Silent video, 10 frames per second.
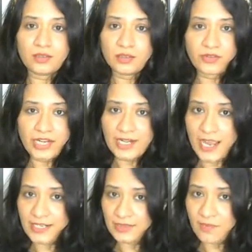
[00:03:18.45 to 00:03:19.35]
grain
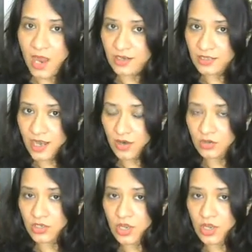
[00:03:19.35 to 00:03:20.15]
lines marked out